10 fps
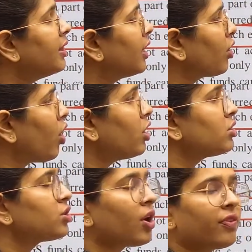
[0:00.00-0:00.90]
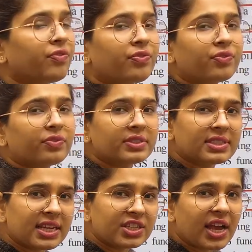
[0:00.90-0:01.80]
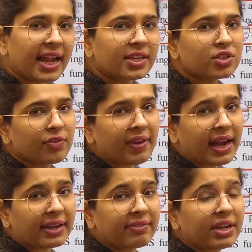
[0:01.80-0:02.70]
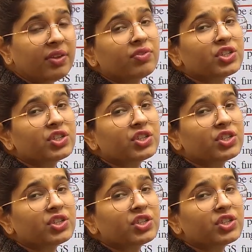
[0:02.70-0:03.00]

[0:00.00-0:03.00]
the cost of such kinds of activity